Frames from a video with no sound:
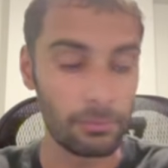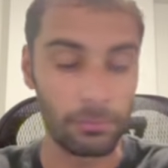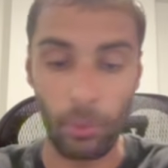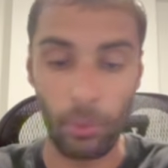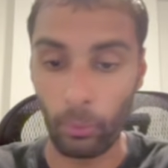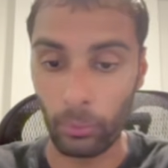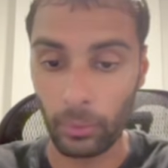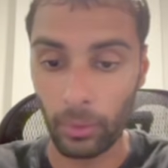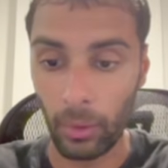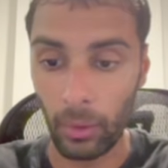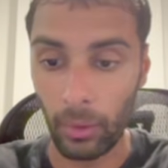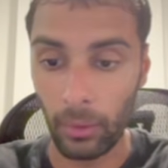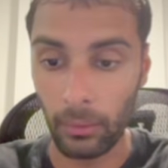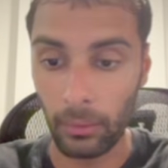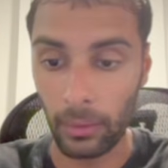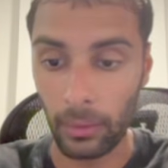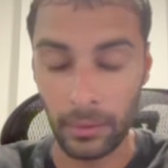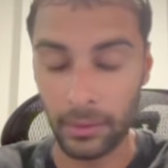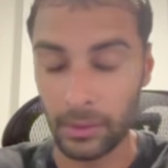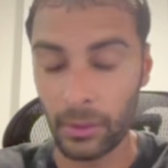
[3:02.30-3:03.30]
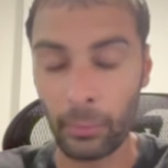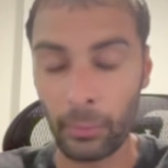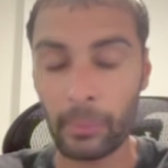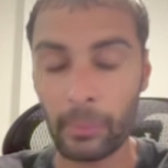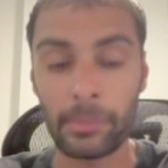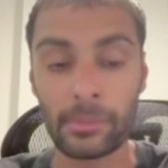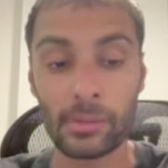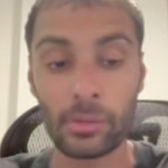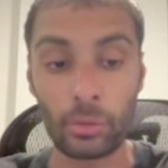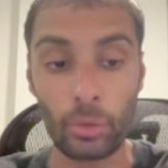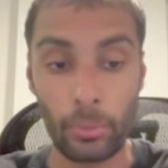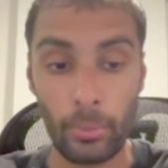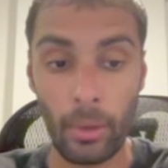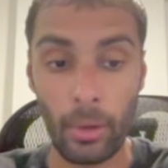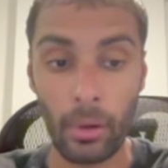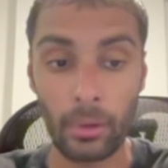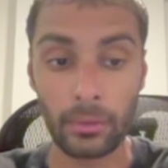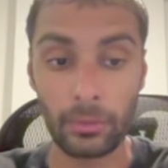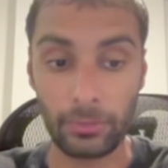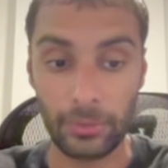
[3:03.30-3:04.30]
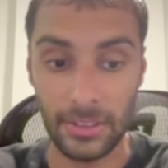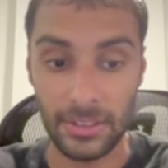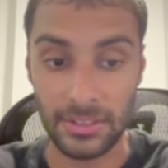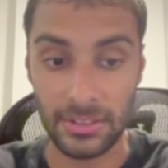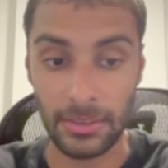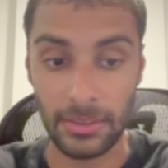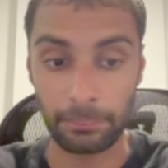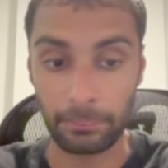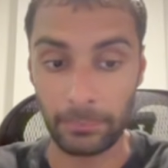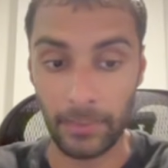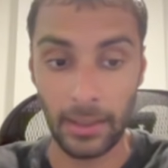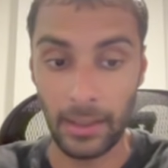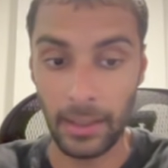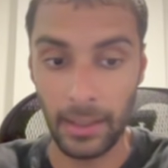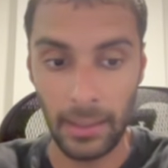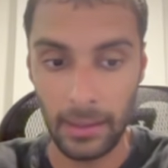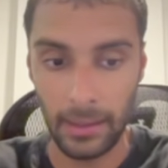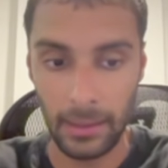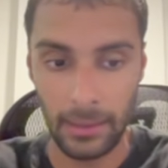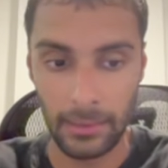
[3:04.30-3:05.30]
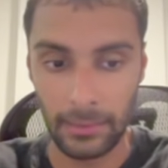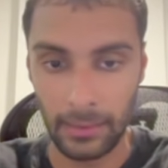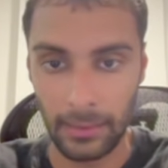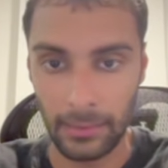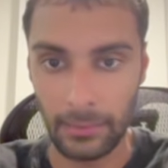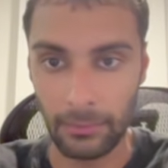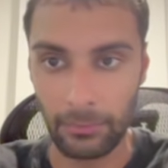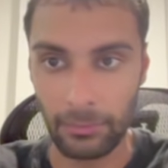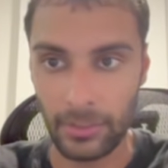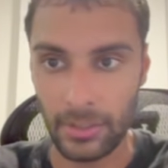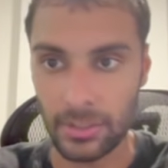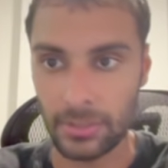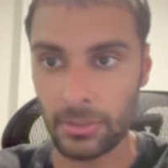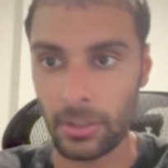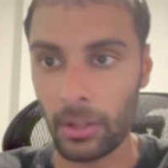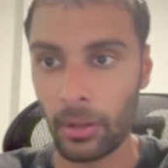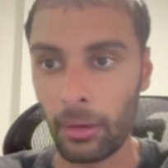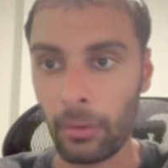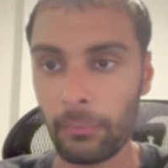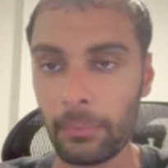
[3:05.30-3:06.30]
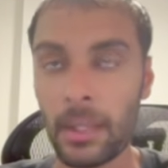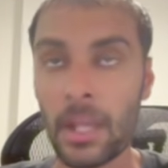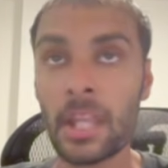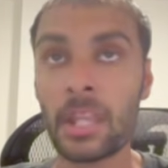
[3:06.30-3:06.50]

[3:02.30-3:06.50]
phone call, or you don't want to pitch a Zoom call in the first call.